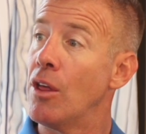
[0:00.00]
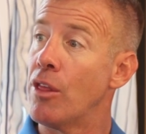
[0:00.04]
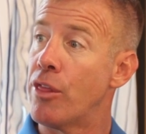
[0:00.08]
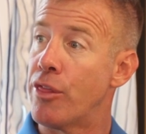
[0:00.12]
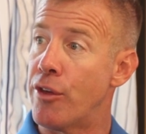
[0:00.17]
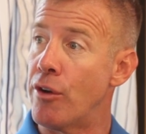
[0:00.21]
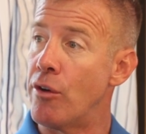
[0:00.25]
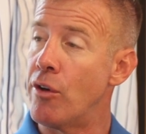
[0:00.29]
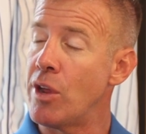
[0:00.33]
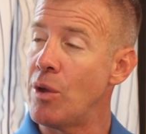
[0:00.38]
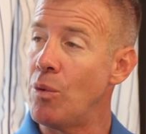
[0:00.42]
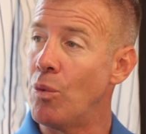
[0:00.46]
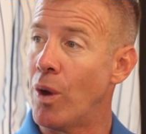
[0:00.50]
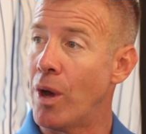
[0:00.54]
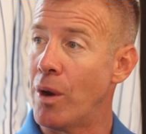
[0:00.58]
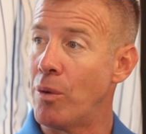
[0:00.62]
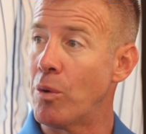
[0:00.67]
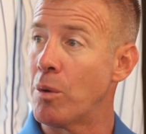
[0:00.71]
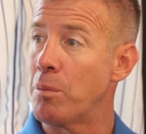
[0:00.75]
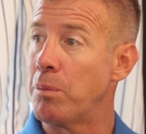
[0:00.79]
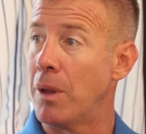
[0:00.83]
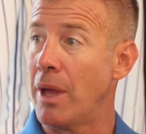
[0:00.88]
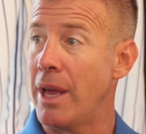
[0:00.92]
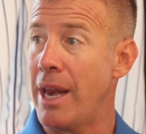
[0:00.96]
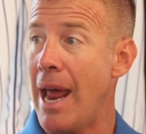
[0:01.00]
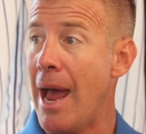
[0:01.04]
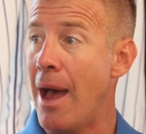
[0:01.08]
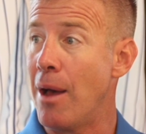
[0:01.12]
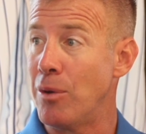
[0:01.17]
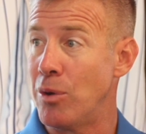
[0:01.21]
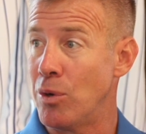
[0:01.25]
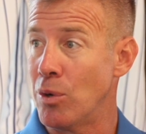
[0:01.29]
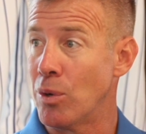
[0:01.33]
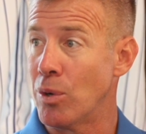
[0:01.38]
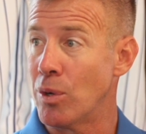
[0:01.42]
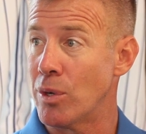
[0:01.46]
31 were played
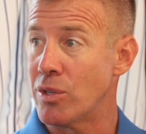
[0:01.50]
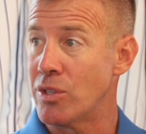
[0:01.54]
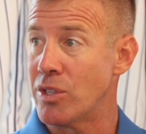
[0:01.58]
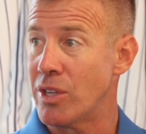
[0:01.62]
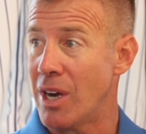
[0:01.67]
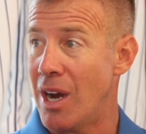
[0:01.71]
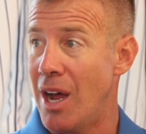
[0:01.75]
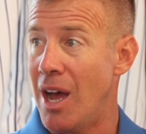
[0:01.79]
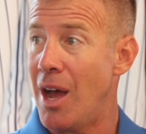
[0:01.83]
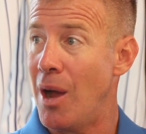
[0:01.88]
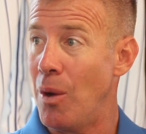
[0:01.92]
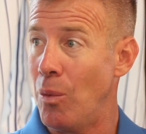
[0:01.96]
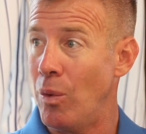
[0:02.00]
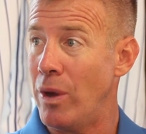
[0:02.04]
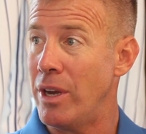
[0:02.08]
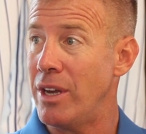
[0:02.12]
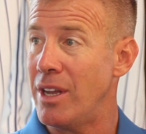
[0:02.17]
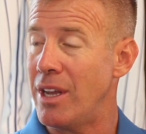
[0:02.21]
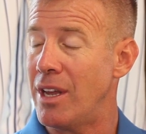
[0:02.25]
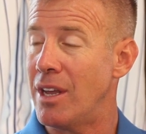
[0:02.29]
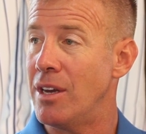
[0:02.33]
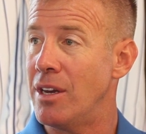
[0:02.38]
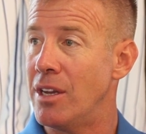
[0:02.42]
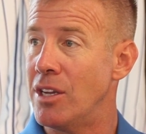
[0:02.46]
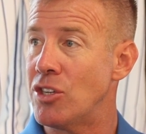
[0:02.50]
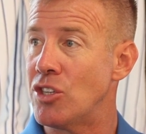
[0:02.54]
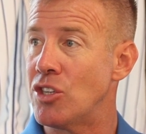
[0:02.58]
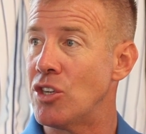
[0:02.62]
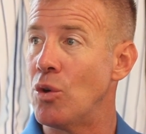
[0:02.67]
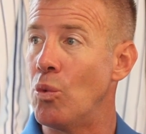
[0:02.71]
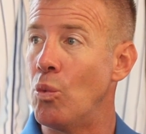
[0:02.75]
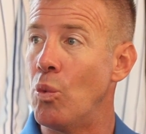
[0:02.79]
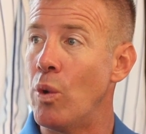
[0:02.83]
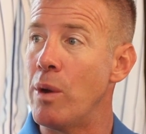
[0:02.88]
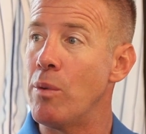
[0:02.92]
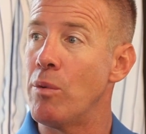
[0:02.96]
outdoors in a hot, windy
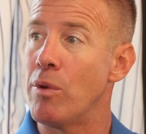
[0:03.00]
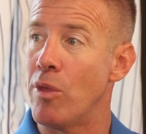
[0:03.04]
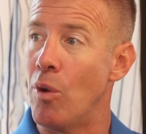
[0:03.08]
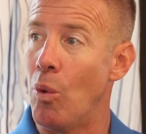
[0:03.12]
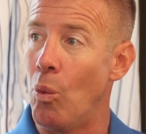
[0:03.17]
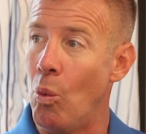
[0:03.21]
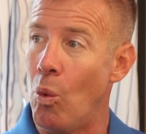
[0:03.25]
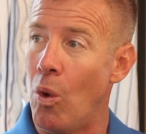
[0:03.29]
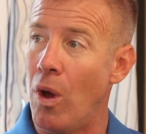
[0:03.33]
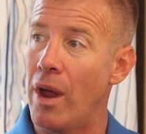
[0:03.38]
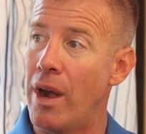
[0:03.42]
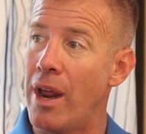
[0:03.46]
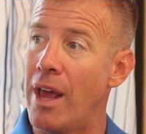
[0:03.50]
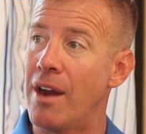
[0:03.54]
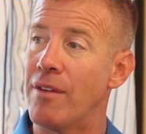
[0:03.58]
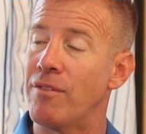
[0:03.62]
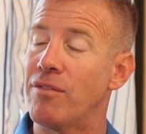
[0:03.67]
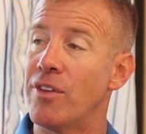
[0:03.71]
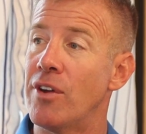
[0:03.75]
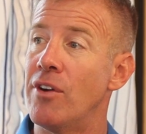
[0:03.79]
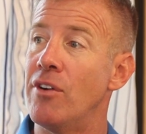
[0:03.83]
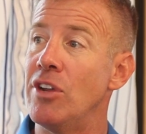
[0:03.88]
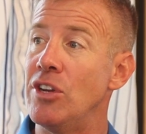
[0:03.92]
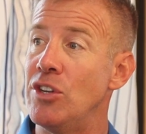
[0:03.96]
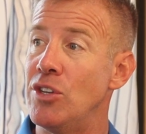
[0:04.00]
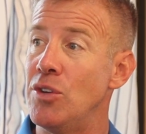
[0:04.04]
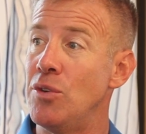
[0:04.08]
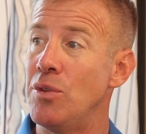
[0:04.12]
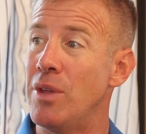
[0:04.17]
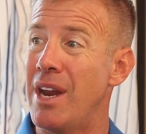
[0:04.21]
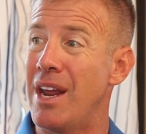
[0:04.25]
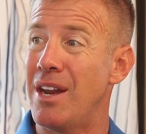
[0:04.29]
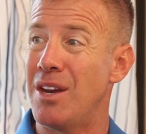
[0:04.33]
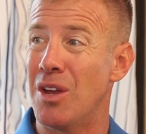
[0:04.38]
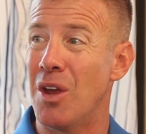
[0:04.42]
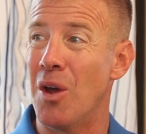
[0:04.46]
condition. We were the one out of 32
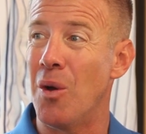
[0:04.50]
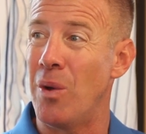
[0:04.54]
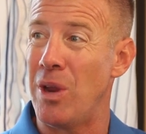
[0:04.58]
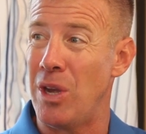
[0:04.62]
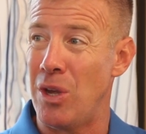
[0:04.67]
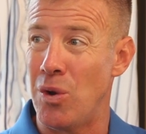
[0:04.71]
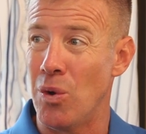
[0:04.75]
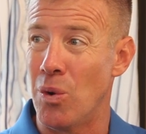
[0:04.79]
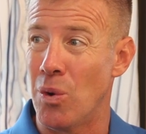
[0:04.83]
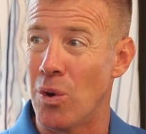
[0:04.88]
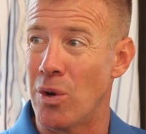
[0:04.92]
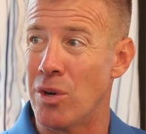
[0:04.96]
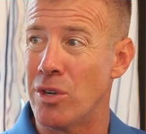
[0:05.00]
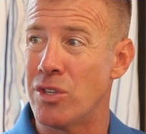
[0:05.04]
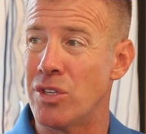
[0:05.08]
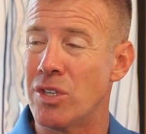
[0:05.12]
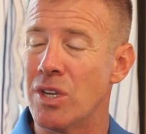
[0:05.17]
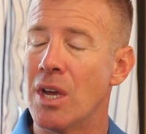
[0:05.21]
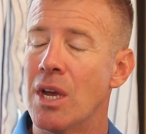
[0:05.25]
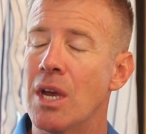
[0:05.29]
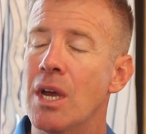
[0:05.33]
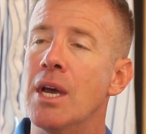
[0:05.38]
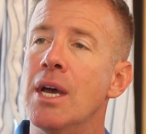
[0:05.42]
that had to go indoors